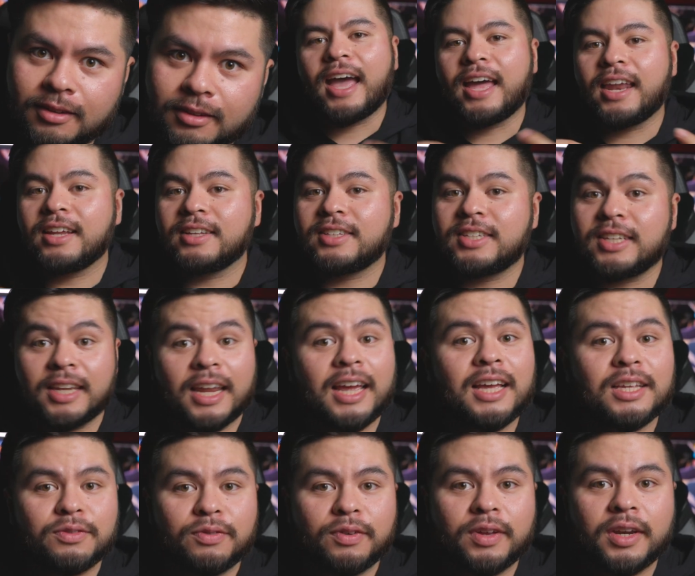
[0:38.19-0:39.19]
And in
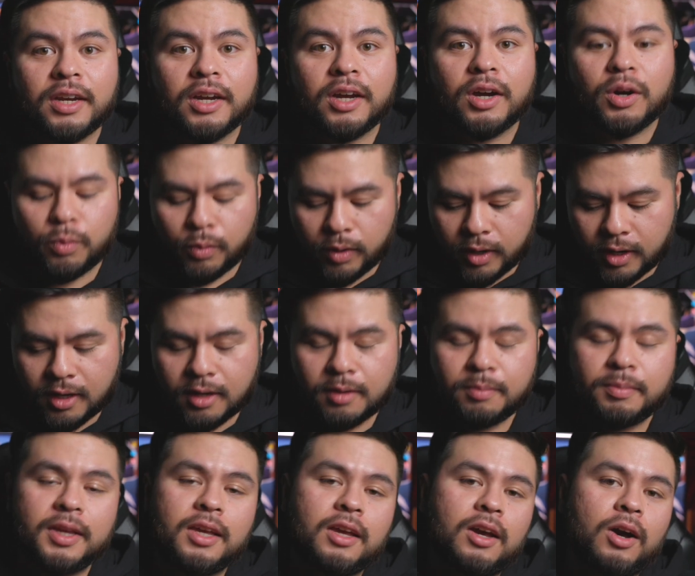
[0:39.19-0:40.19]
today's video, we're gonna
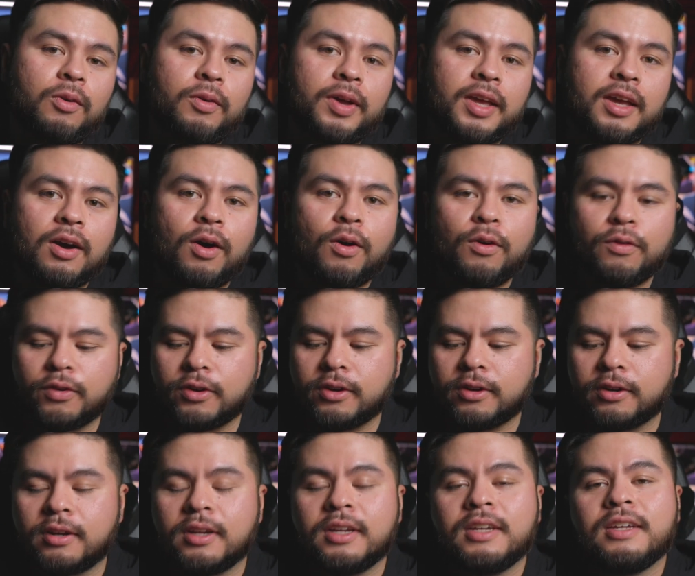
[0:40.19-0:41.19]
be going
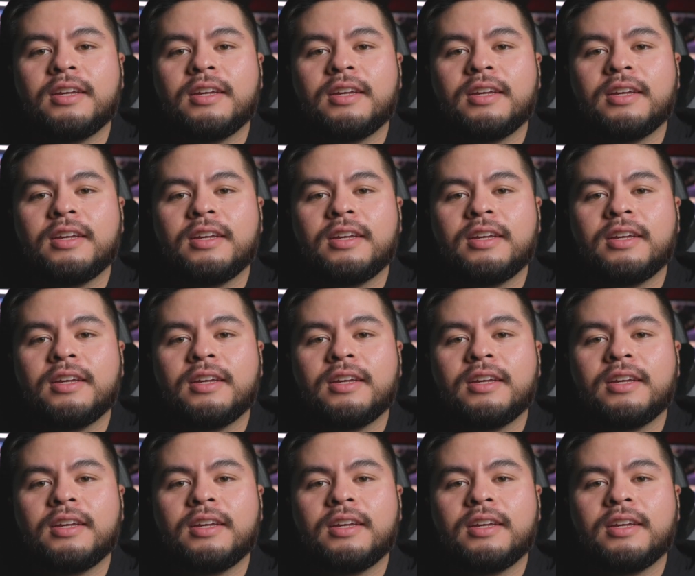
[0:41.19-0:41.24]
over